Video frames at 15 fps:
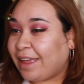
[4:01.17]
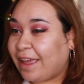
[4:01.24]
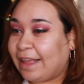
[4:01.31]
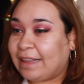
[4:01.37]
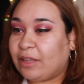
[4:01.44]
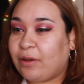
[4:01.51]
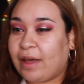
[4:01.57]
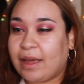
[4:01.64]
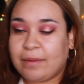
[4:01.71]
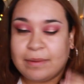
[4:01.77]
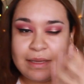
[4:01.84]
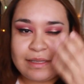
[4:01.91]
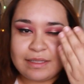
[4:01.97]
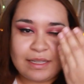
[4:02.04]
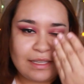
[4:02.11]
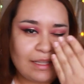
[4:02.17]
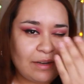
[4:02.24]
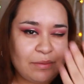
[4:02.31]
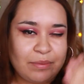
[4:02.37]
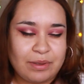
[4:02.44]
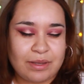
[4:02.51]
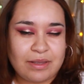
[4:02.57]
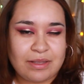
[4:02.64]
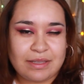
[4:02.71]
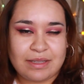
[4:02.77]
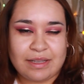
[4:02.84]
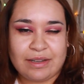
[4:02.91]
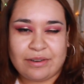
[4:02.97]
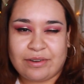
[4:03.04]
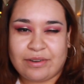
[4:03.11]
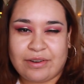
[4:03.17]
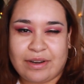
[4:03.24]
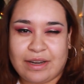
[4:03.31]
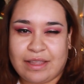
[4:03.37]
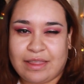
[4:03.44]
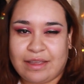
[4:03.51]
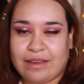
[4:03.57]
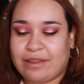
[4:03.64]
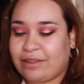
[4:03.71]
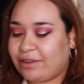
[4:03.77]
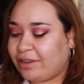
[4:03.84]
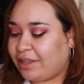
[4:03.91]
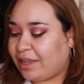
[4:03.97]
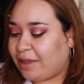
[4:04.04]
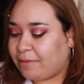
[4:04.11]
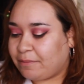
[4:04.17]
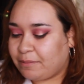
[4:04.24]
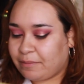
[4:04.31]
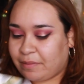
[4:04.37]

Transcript: halo eye, because I didn't put concealer or anything under that.